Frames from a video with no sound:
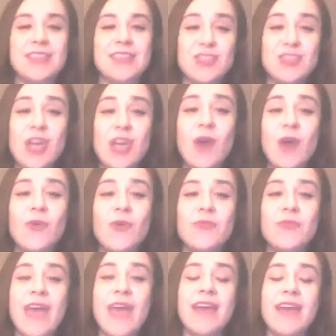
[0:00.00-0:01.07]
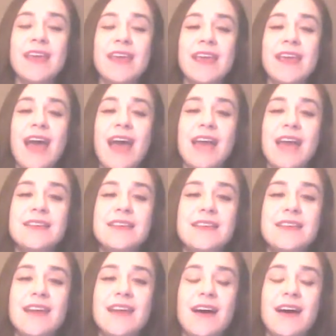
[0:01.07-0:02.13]
show that he
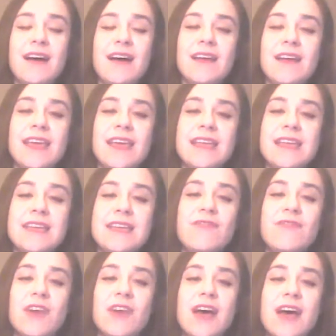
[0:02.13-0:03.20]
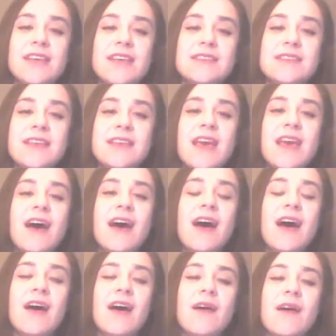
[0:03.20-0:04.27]
did for us,
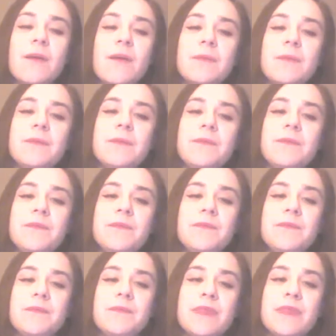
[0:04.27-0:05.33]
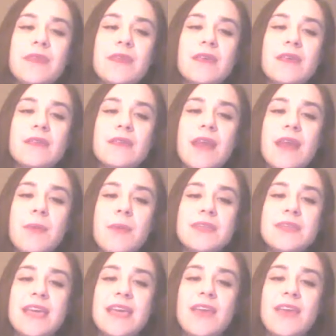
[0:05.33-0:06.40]
that I put
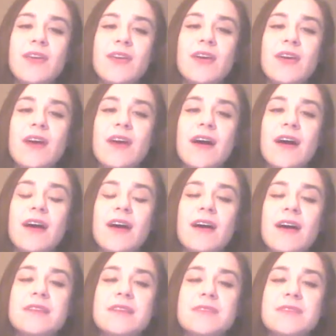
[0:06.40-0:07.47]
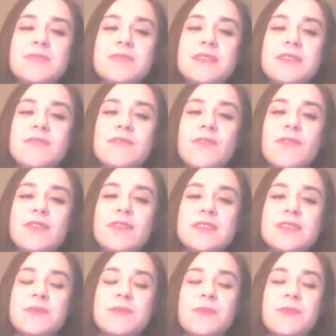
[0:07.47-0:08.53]
together for
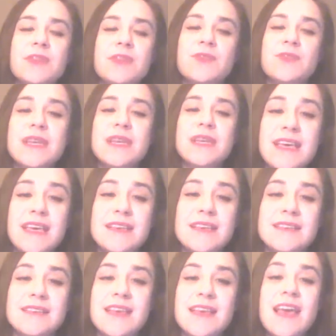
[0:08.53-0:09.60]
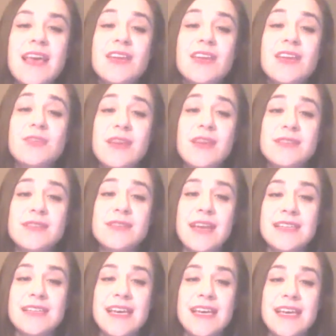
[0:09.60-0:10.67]
September the 26th,
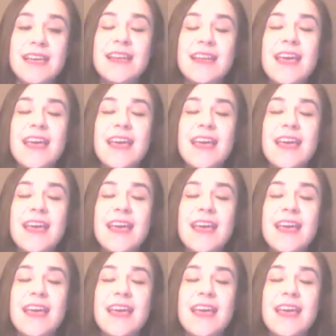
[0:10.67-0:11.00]
2019.